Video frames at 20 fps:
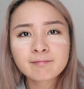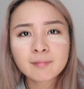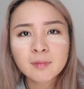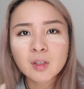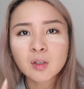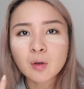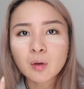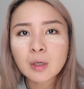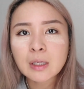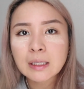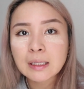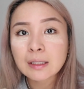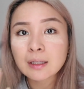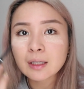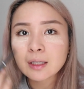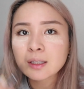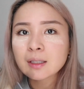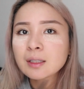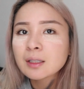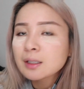you know,
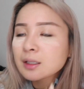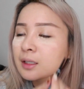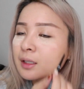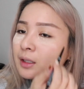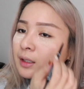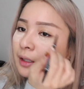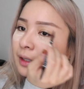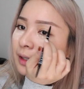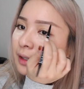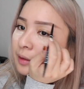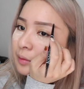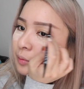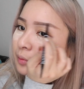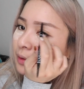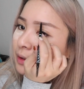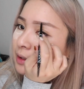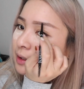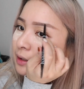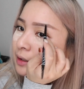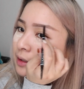clean,
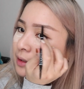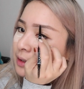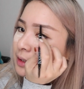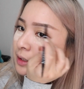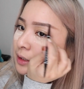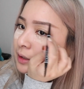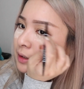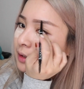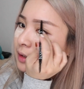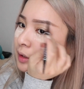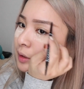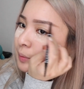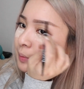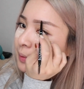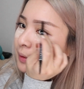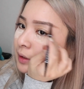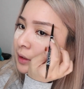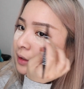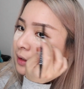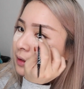with a concealer,
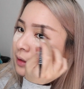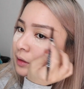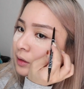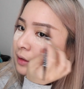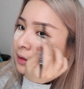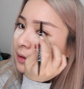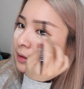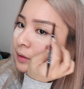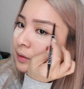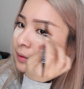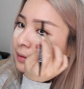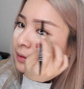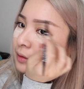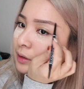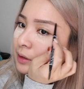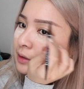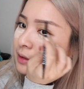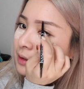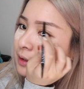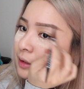but, you know,
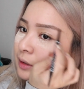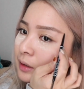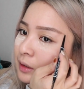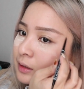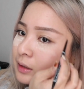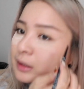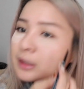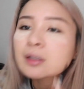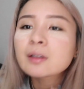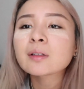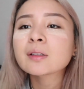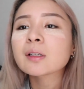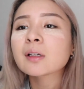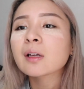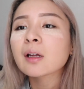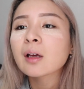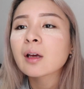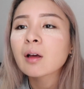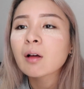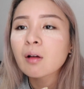that's not necessary
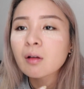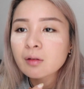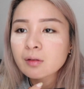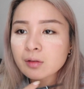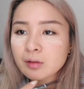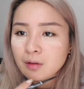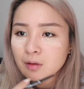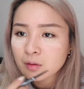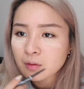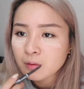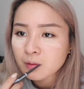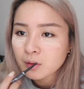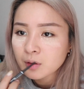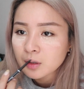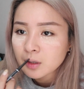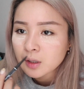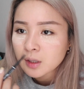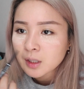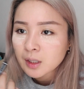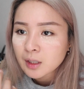today. Also,
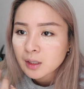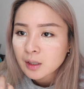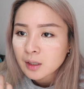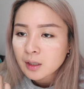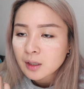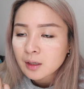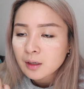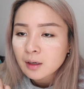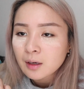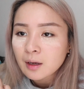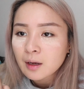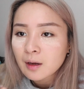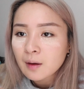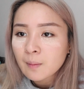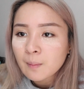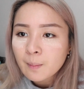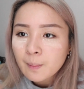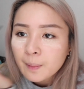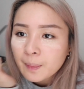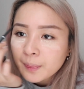
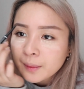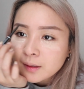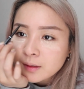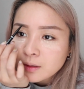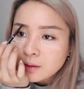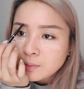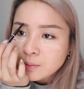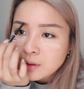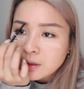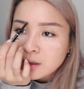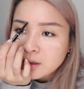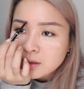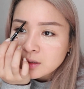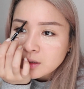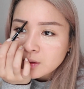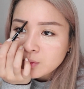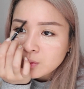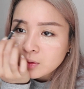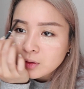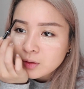some days
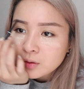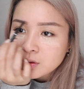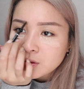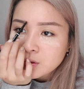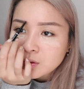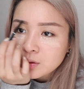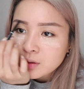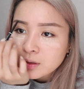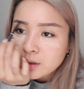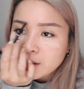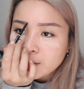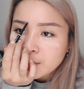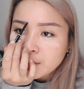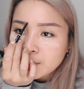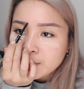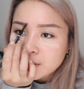I will also use an eyebrow